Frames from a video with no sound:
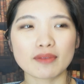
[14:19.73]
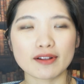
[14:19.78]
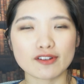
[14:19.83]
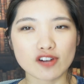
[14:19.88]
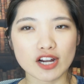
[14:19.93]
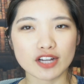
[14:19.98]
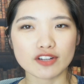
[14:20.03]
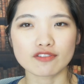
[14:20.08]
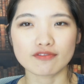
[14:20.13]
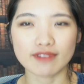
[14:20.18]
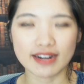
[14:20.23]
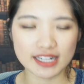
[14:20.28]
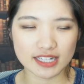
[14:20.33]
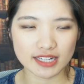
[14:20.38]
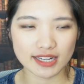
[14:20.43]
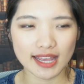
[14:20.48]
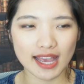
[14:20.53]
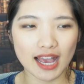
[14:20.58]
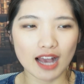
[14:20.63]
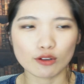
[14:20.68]
I tried to
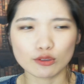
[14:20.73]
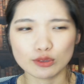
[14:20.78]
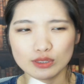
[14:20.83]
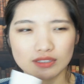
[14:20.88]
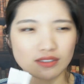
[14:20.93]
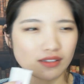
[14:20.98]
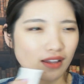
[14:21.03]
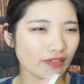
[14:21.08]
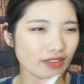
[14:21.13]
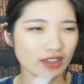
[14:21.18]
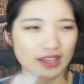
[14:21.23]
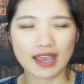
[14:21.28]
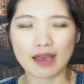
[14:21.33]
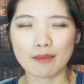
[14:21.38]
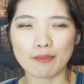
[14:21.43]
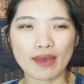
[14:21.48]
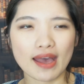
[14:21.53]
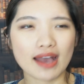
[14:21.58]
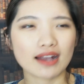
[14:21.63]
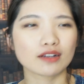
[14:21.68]
reach out, just nothing
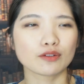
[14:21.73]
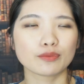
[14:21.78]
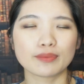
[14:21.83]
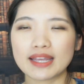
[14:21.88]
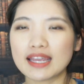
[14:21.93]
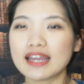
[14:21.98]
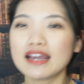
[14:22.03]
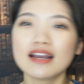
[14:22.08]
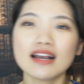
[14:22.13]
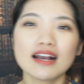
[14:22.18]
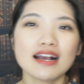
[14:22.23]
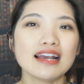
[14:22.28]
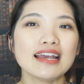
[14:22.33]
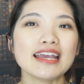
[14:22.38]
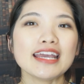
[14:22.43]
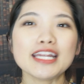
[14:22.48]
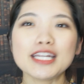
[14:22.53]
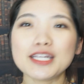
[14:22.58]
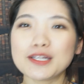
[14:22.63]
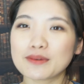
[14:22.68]
get back from me.
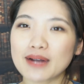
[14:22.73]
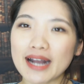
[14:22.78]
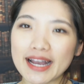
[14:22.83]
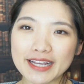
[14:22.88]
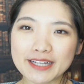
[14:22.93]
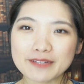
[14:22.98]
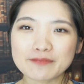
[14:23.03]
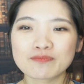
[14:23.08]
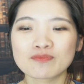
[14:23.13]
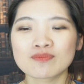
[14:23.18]
Anyway,